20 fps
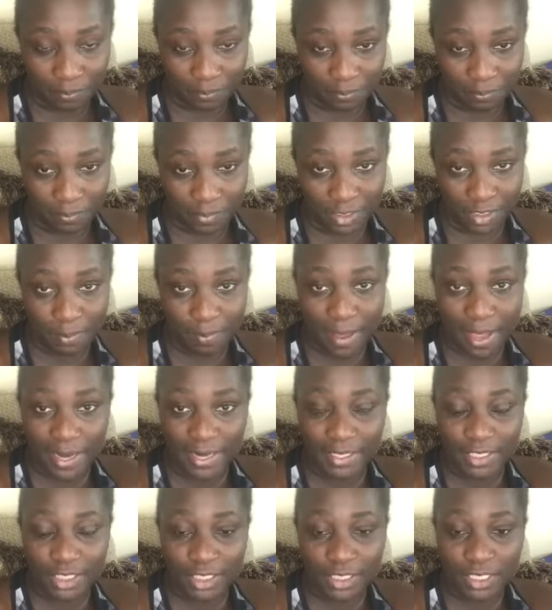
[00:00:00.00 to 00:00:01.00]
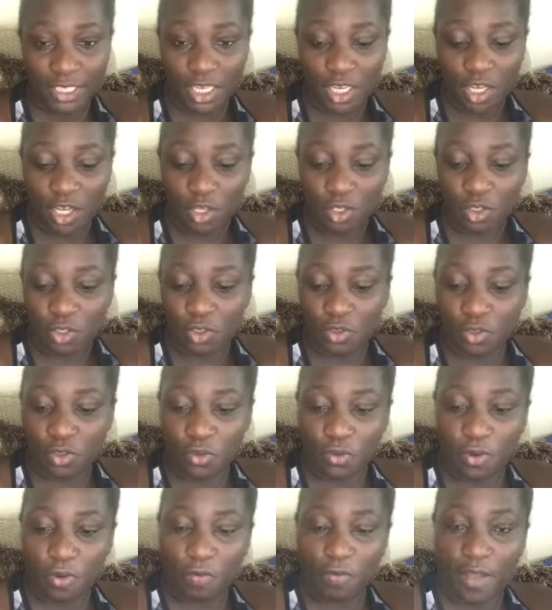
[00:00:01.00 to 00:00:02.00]
Spanish. So you
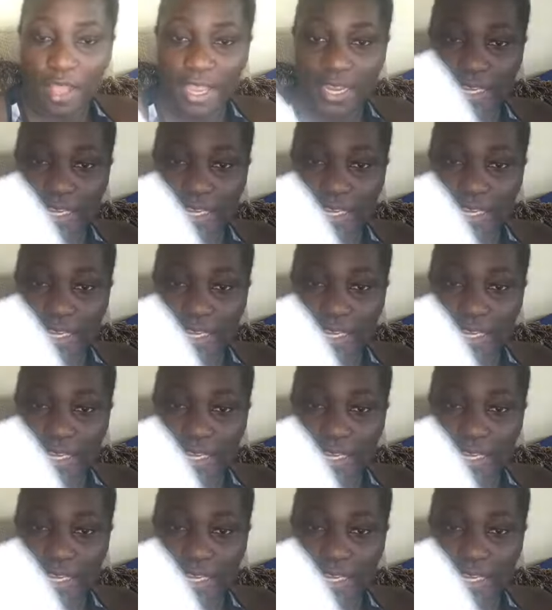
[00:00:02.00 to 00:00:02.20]
will find